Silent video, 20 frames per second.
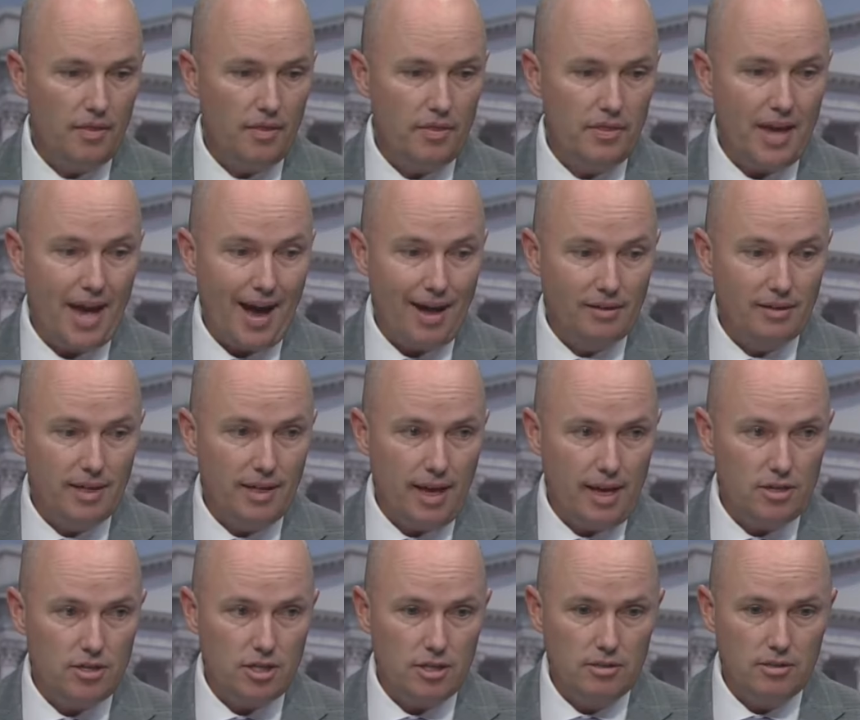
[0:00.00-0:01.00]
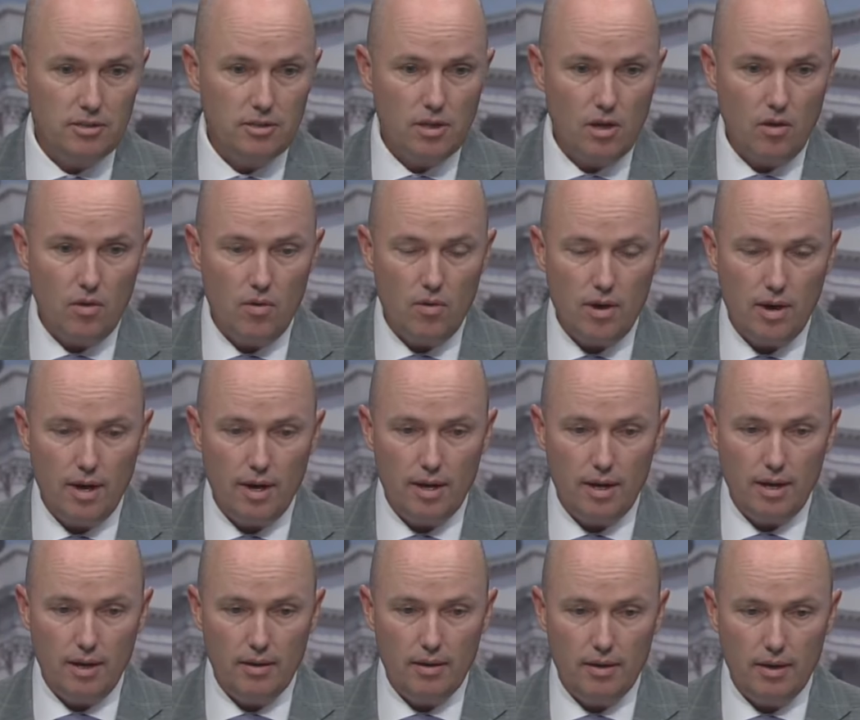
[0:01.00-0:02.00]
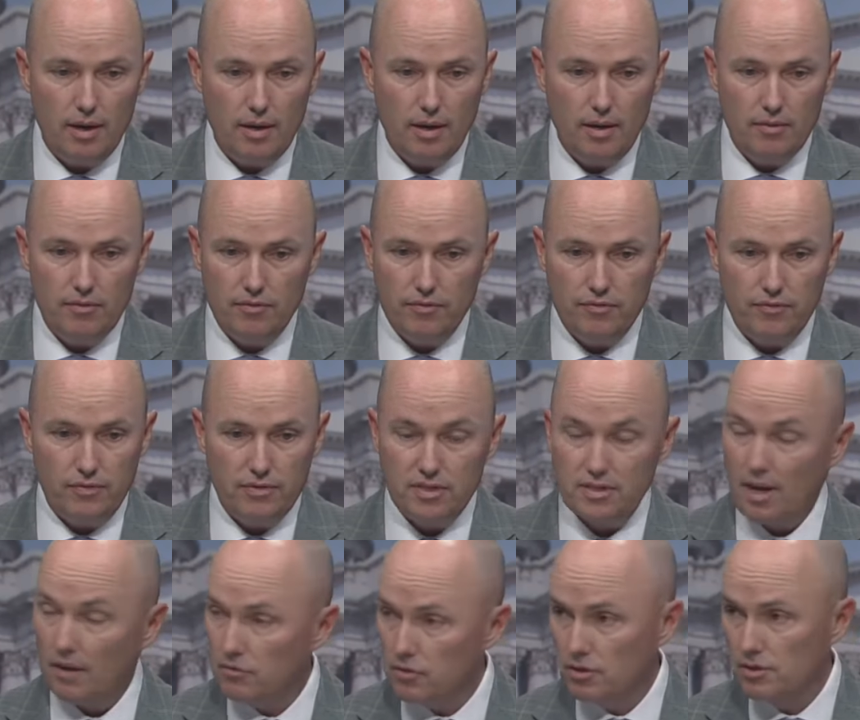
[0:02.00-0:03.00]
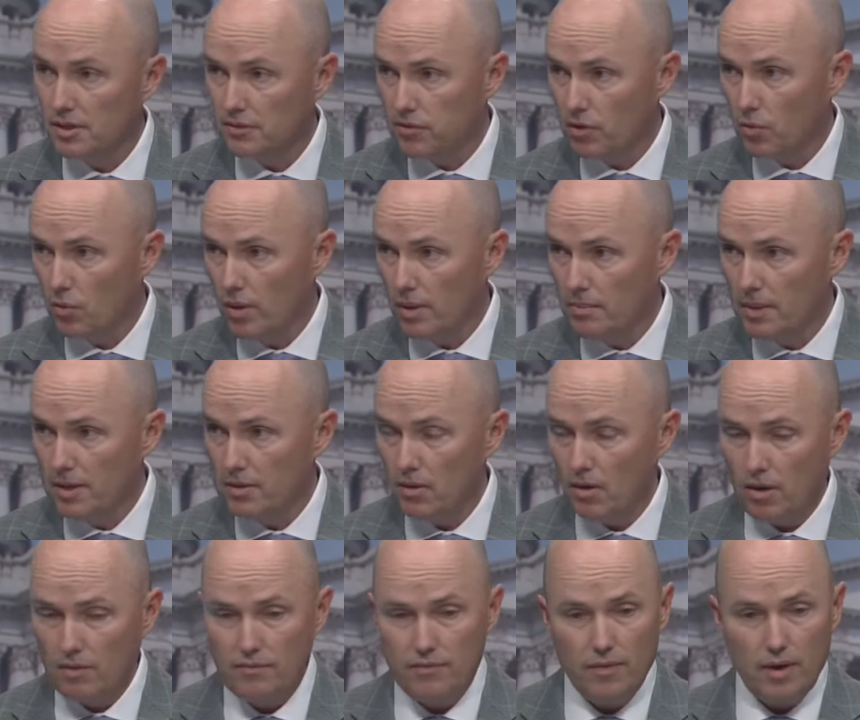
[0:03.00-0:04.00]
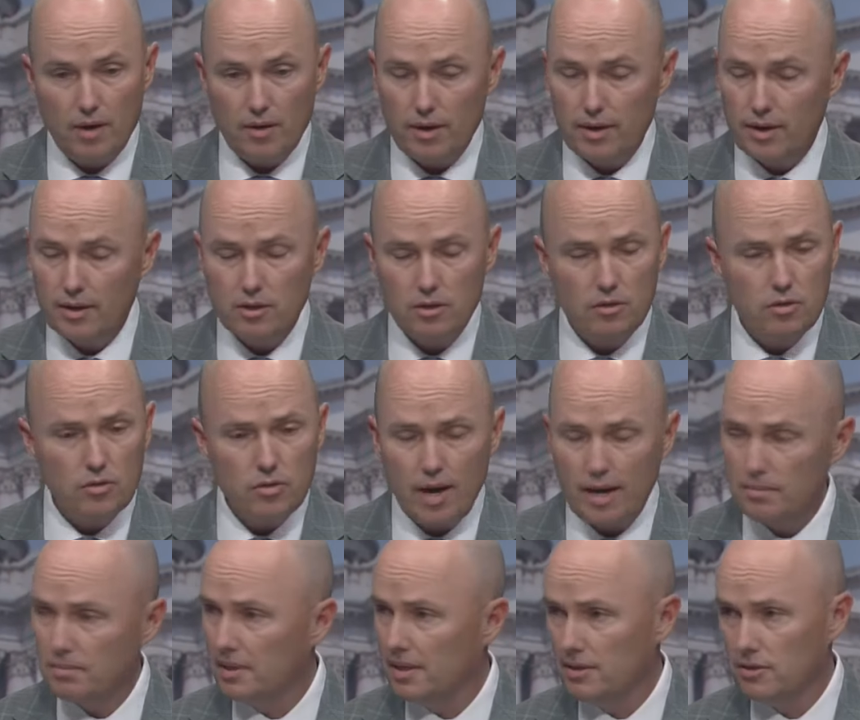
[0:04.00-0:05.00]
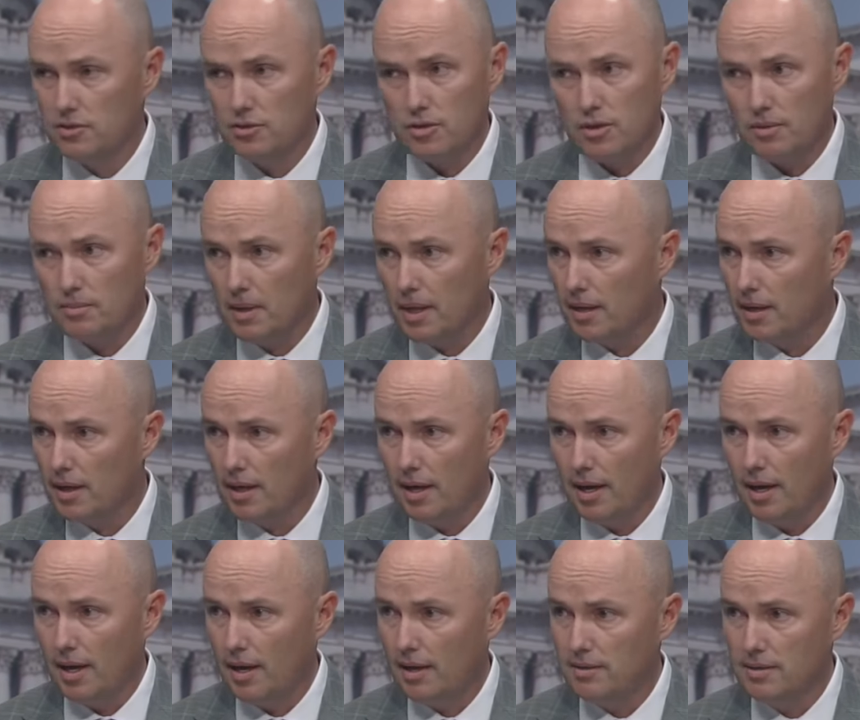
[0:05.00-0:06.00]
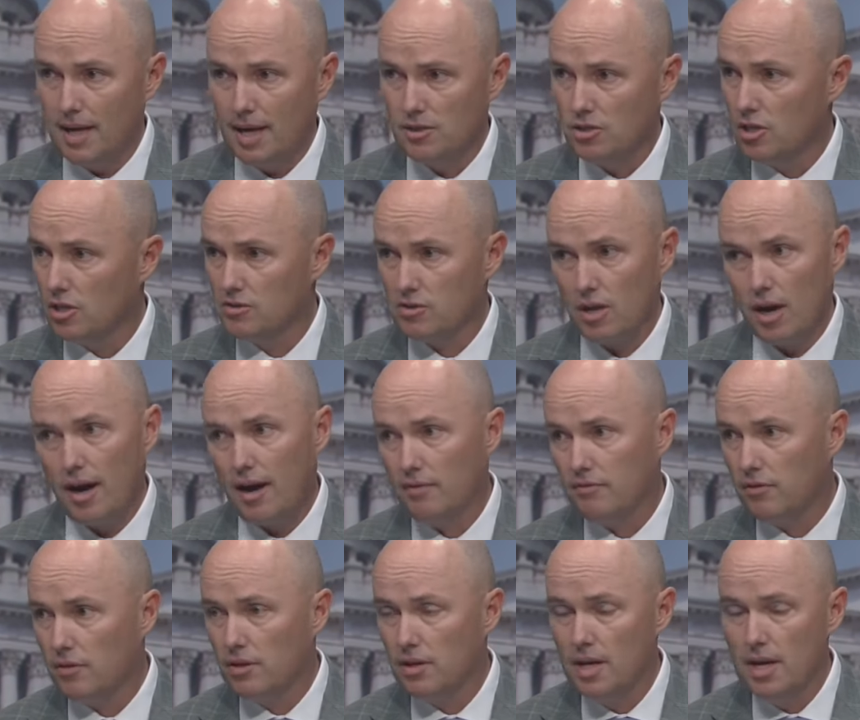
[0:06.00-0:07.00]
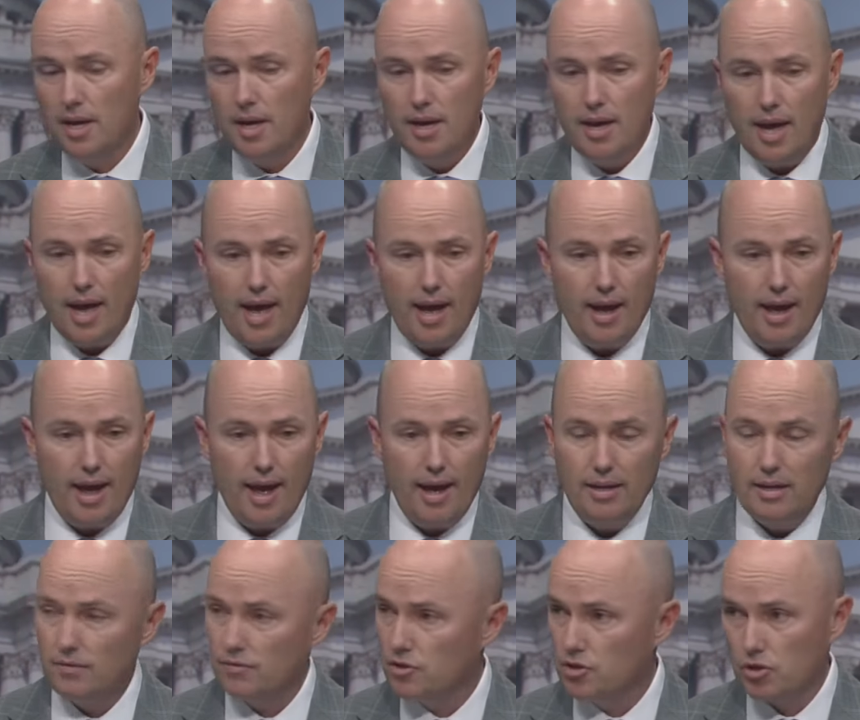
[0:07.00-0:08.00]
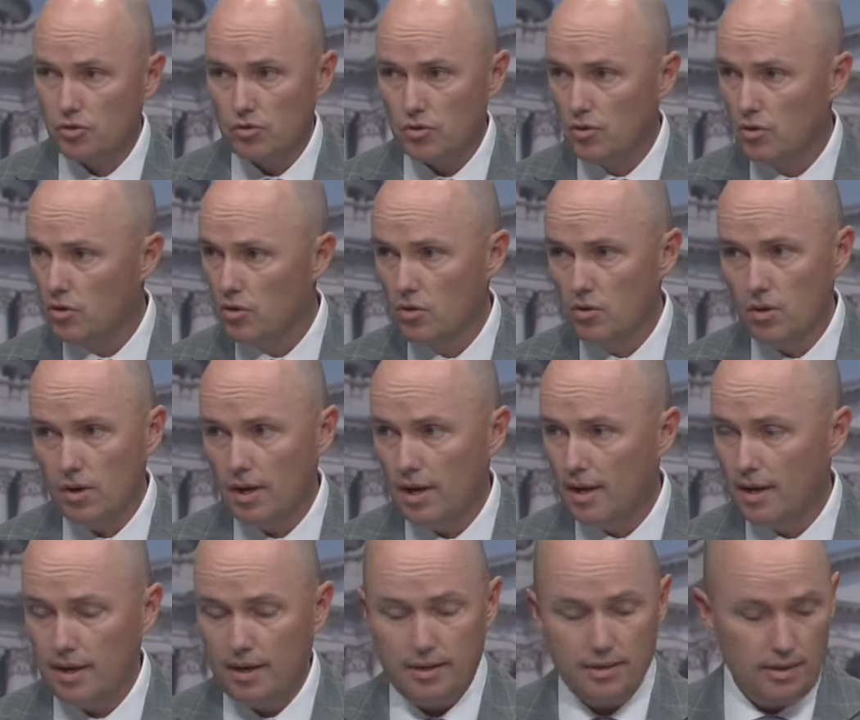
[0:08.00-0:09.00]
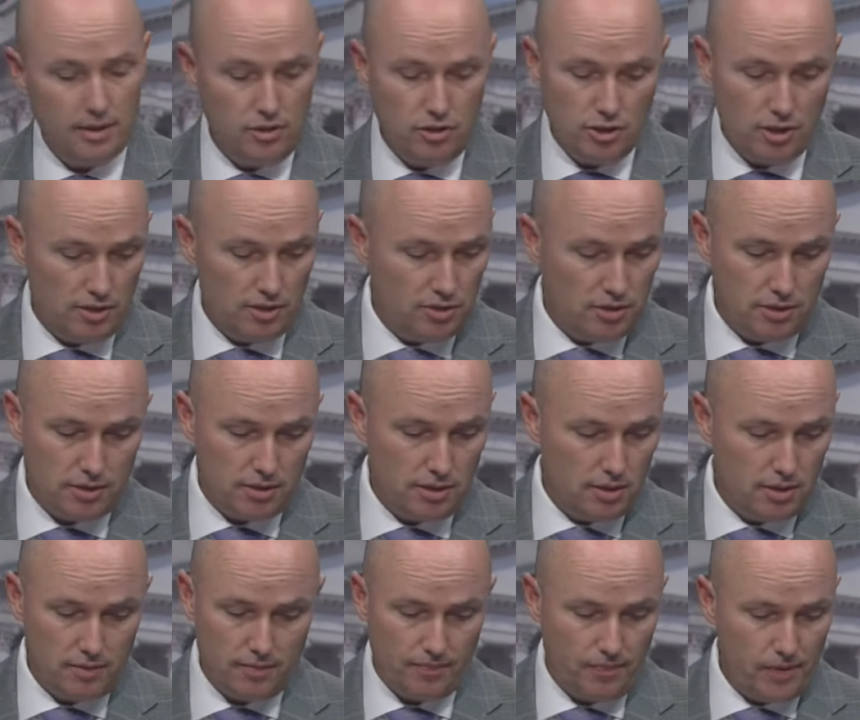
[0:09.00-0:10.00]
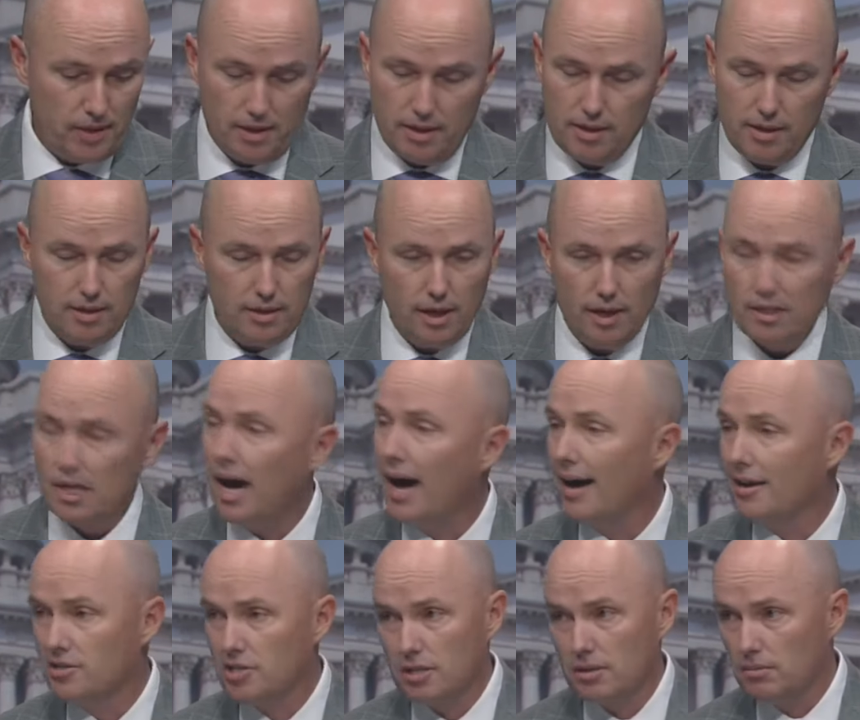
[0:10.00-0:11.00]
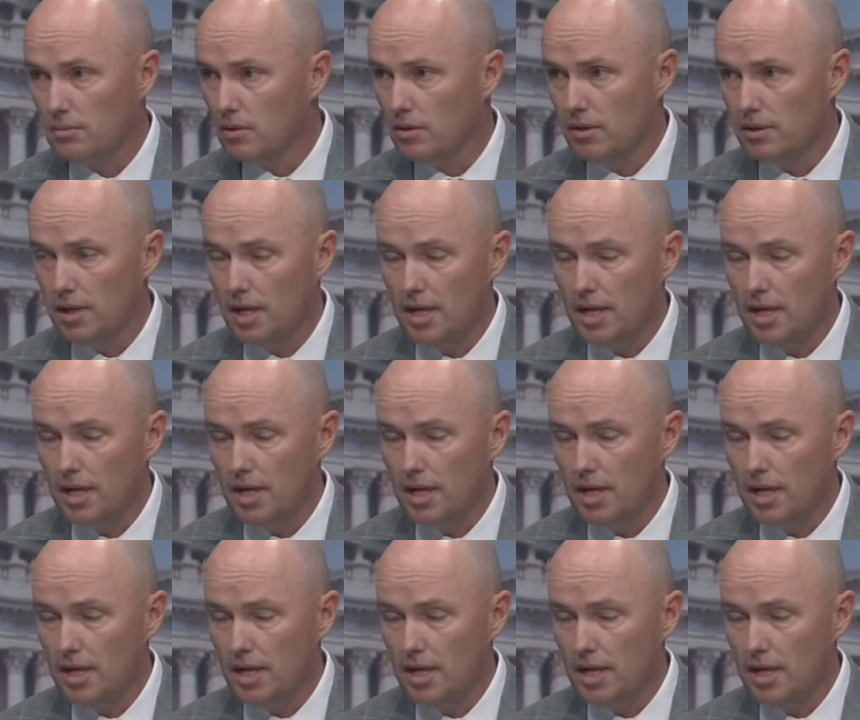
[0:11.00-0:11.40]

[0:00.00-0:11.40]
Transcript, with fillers: The allegations, though, uh, uh of several different women are, are incredibly disturbing and, and just awful. And, and if true, uh, just uh, unconscionable.